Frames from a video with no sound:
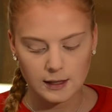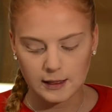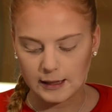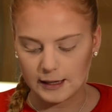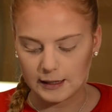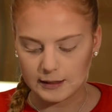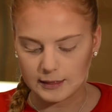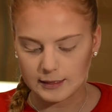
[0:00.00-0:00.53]

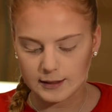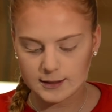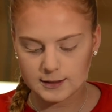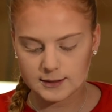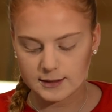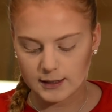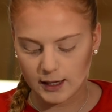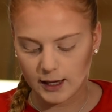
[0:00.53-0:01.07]
Like
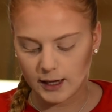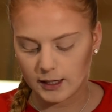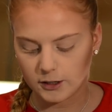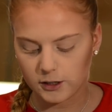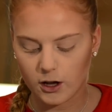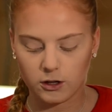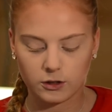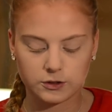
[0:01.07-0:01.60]
this, and
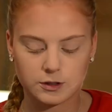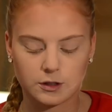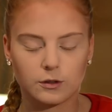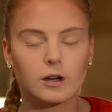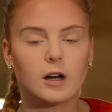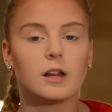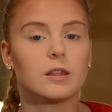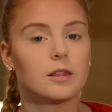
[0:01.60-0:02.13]

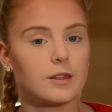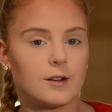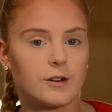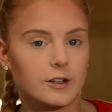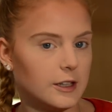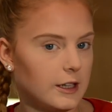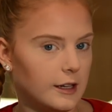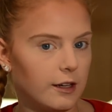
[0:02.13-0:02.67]
also
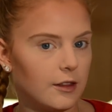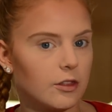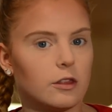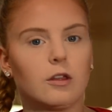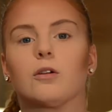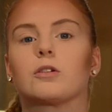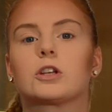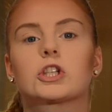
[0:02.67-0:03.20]
underneath
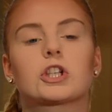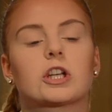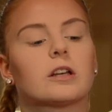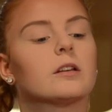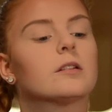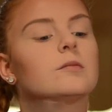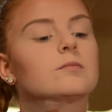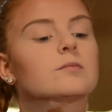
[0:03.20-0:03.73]
your
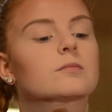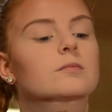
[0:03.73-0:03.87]
chin.